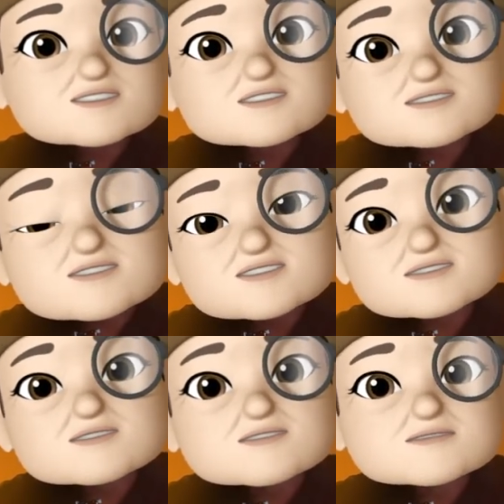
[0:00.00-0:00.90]

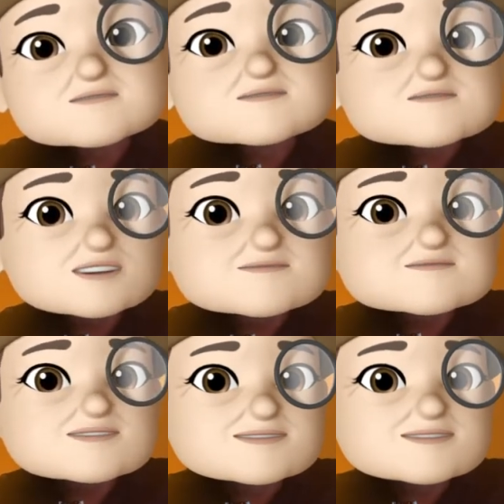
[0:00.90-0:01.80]
who
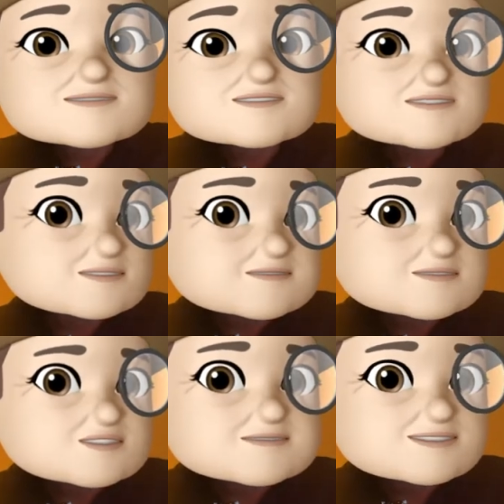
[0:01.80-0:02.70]
probably learned when
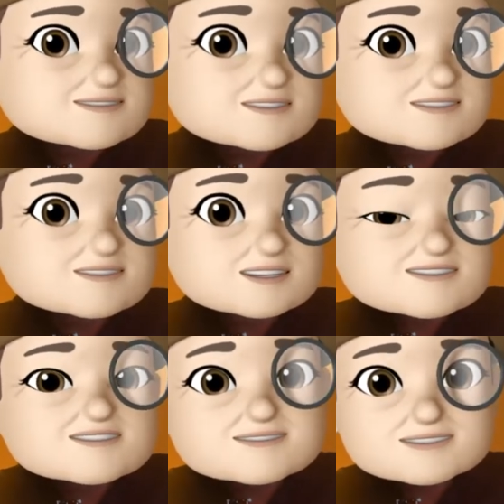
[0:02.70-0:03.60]
she was younger how to
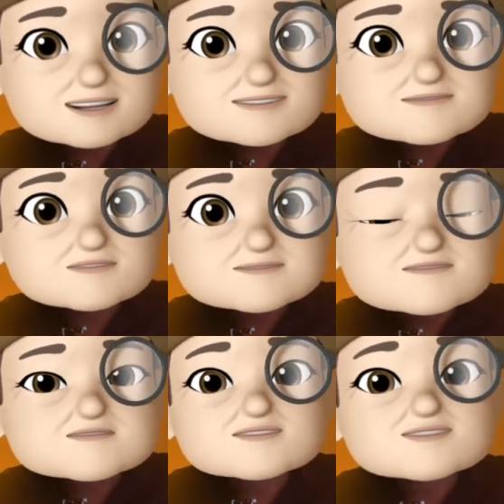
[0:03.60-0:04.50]
use an iPhone
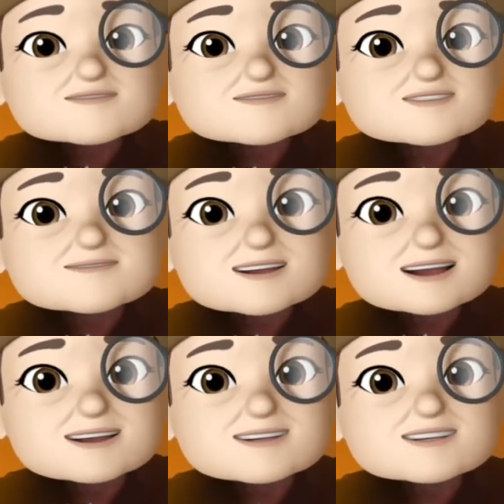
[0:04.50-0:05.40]
before she used the
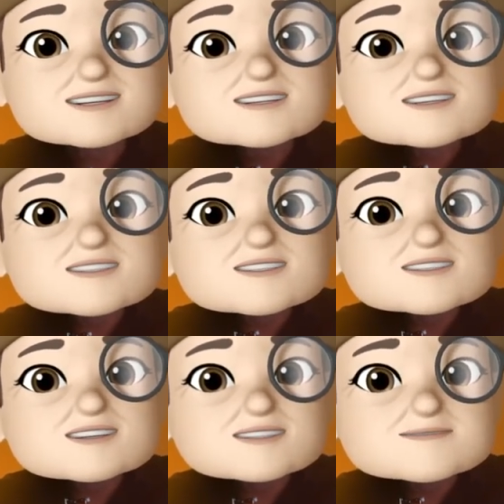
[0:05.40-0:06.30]
Mac,
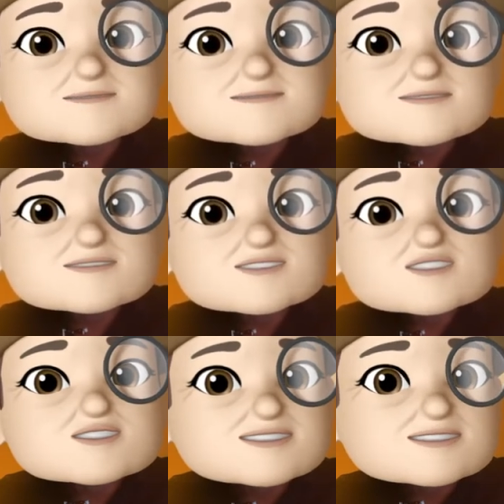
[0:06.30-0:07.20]

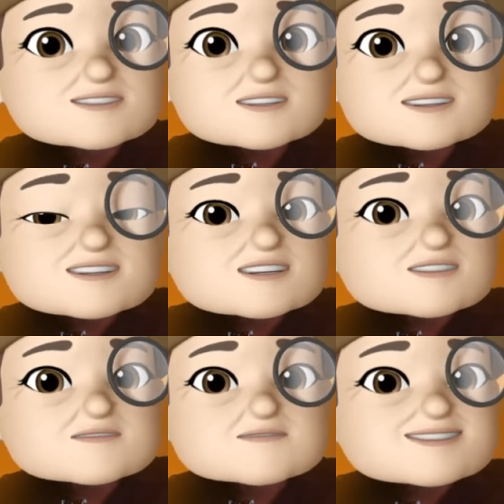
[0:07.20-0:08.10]
she
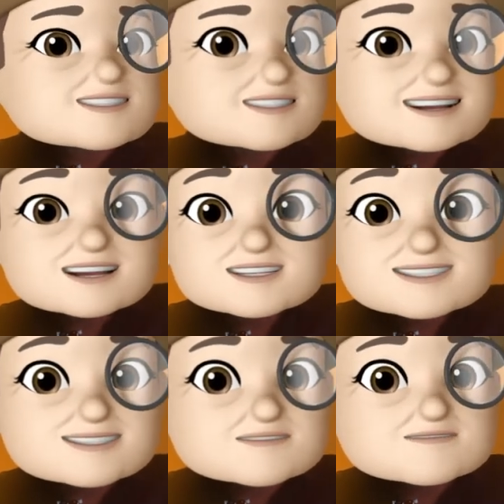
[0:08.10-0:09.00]
was clicking
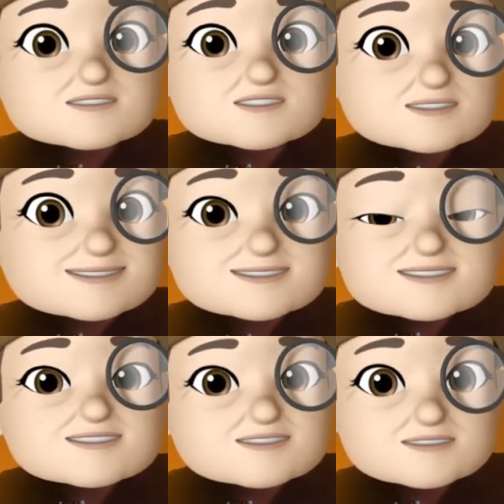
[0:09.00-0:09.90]
stuff on the
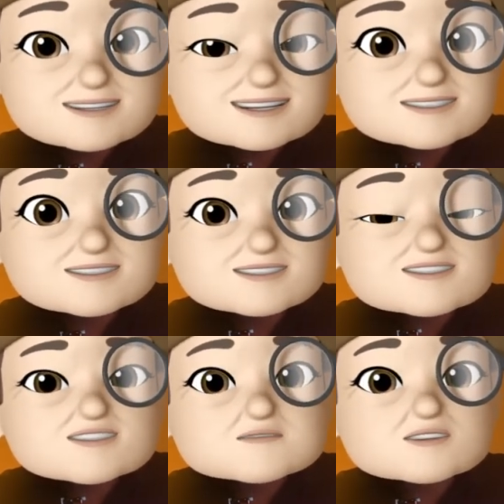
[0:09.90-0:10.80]
internet
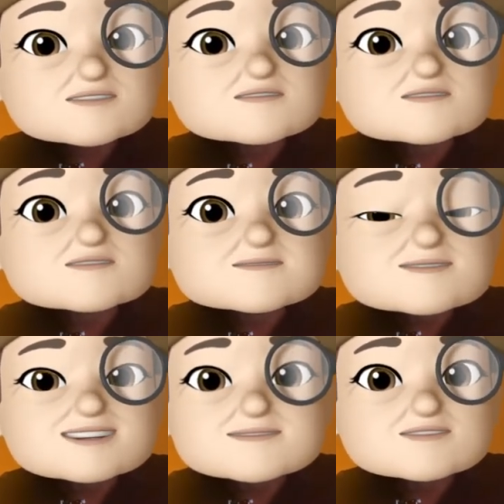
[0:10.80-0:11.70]
with her
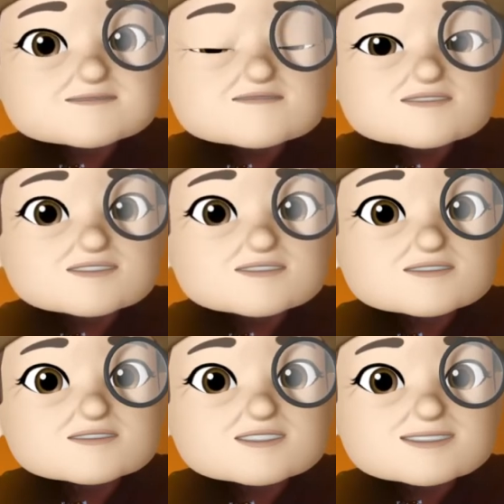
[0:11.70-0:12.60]
MacBook
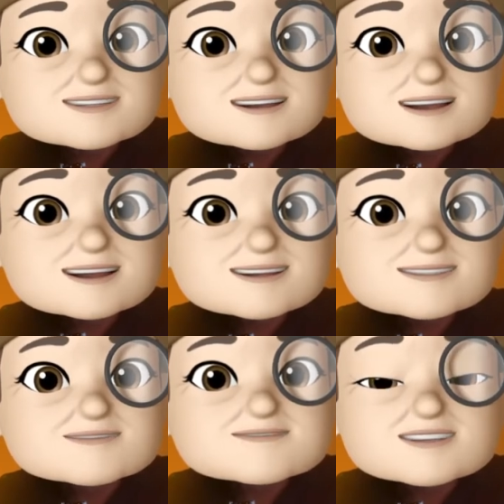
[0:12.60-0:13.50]
Pro, and
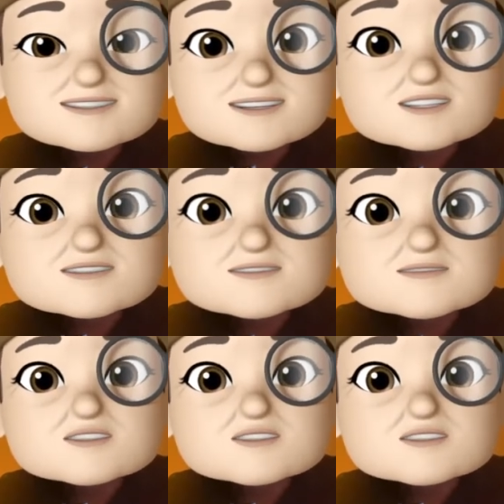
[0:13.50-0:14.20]
I'm telling you,